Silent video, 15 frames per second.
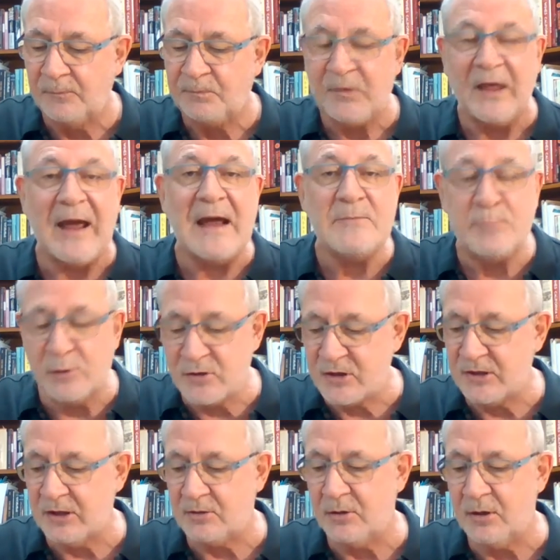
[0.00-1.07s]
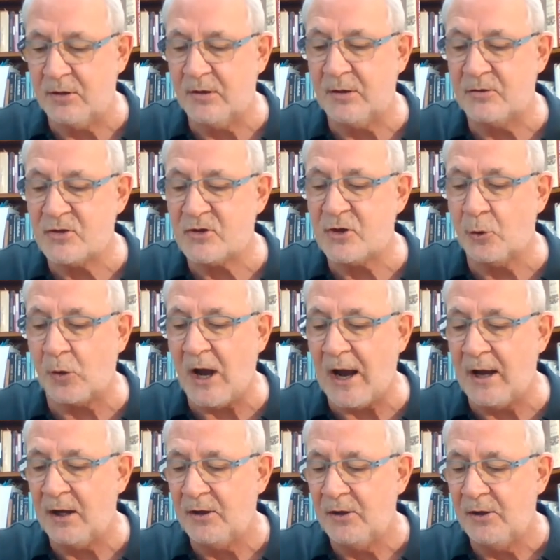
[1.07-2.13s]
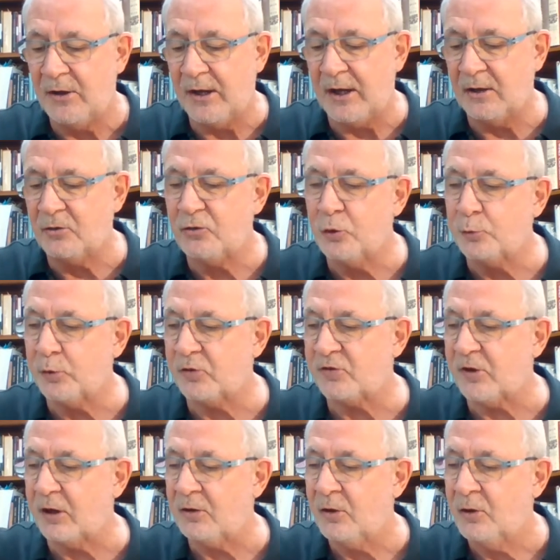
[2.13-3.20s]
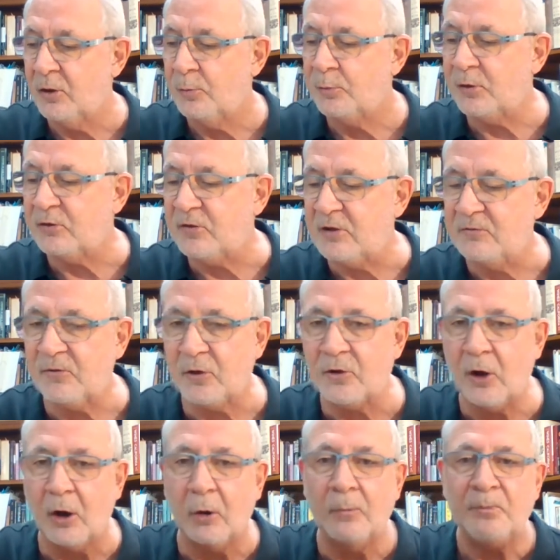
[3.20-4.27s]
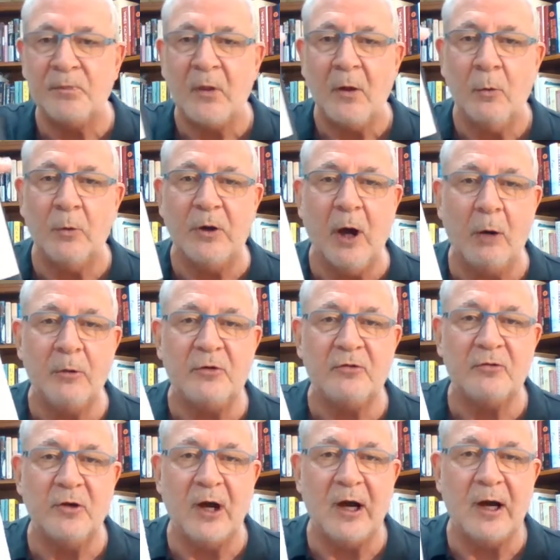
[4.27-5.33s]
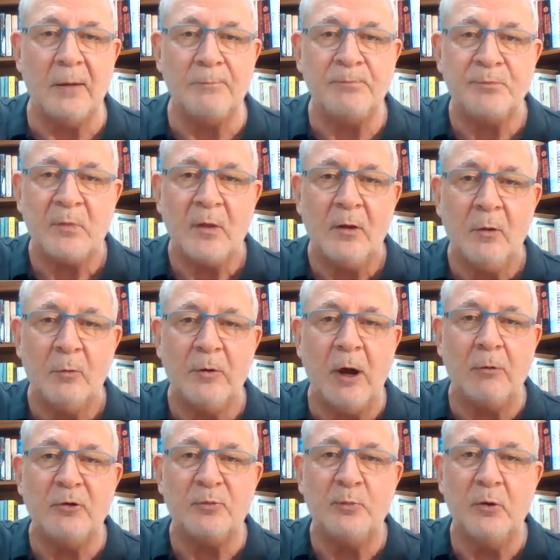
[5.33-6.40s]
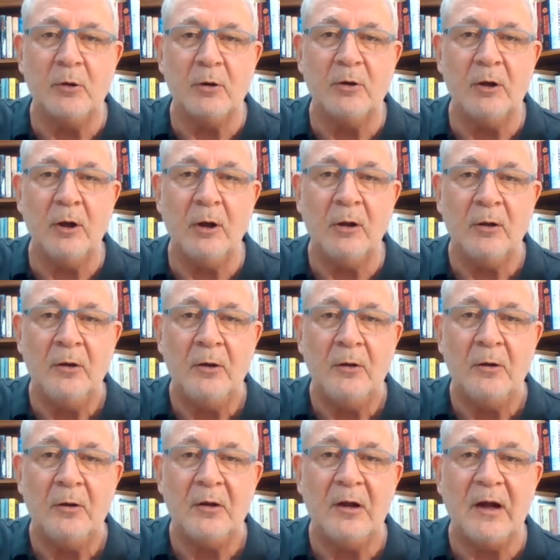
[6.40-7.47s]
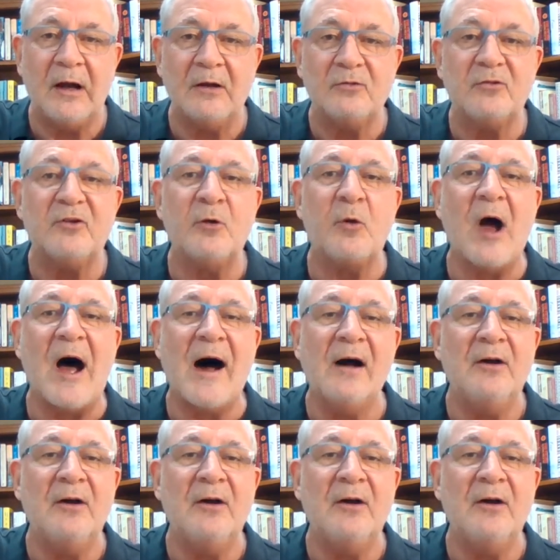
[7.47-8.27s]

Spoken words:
8% Syrah, and 2% Petit Verdot. We always put a little Syrah